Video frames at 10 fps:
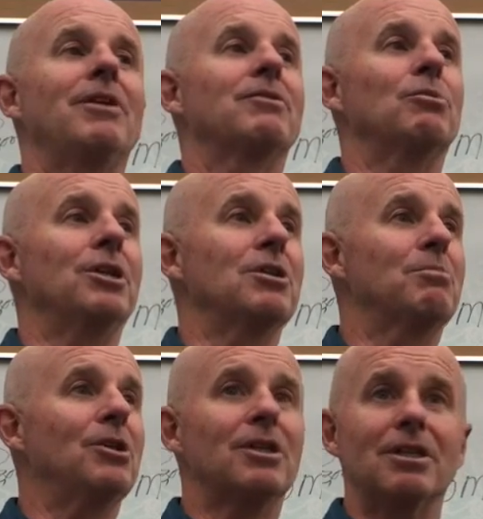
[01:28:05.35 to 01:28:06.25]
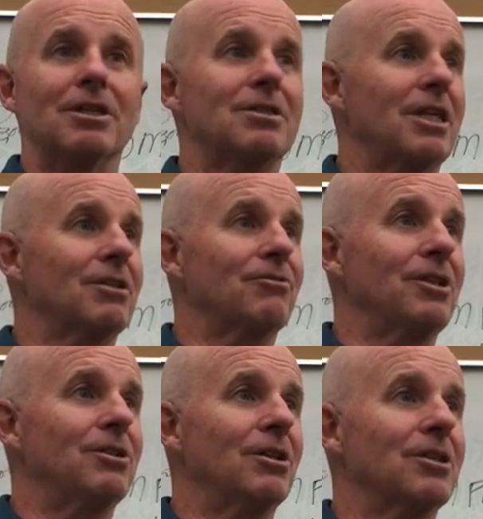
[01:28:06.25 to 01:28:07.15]
have to read his book. You can just take the
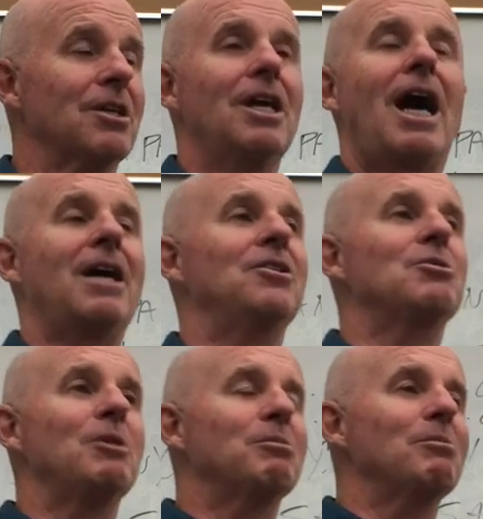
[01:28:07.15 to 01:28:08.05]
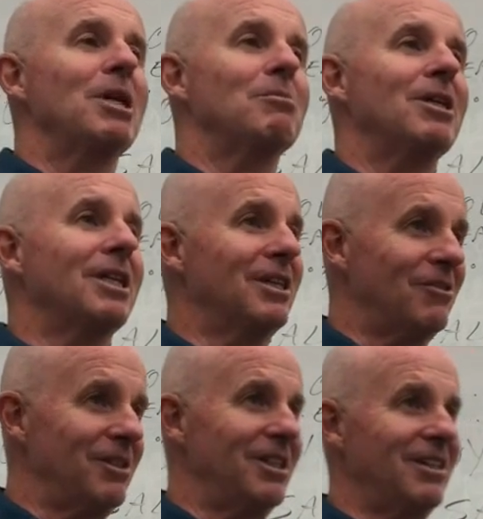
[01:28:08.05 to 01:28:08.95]
free course. How do these people make money?
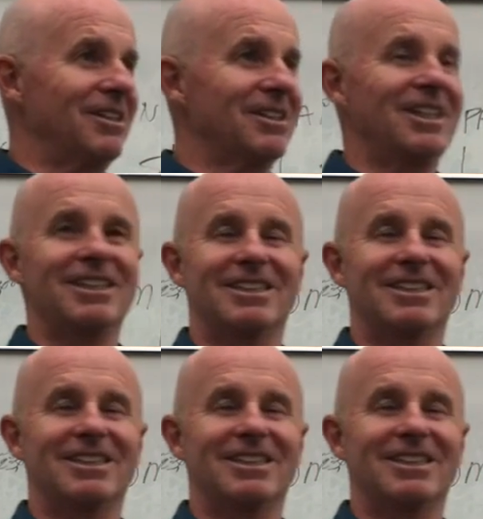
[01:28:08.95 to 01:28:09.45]
You're saying.